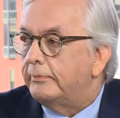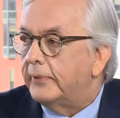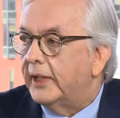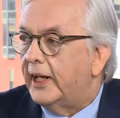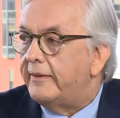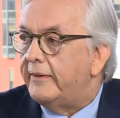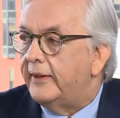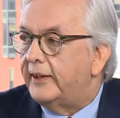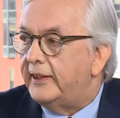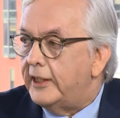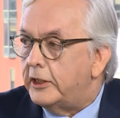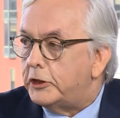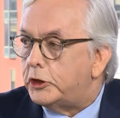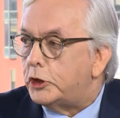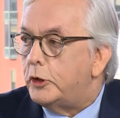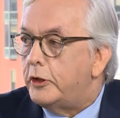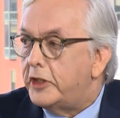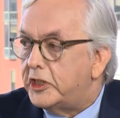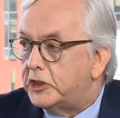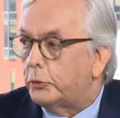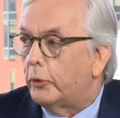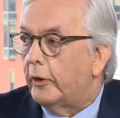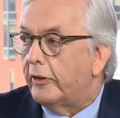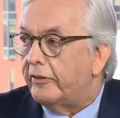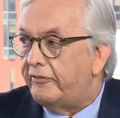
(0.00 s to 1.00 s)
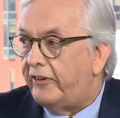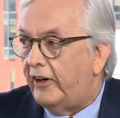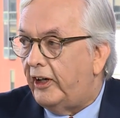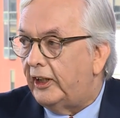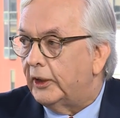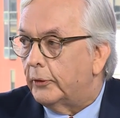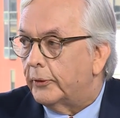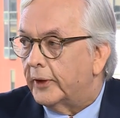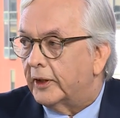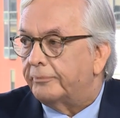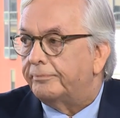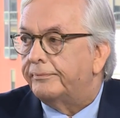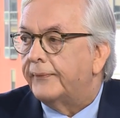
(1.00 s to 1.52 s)
but I think the issue is worth
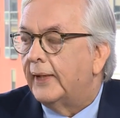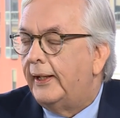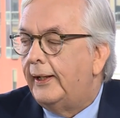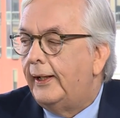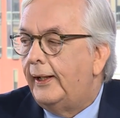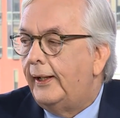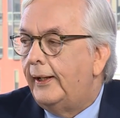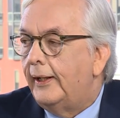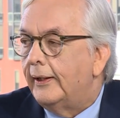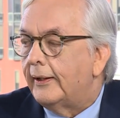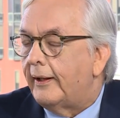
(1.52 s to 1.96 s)
following. Mm.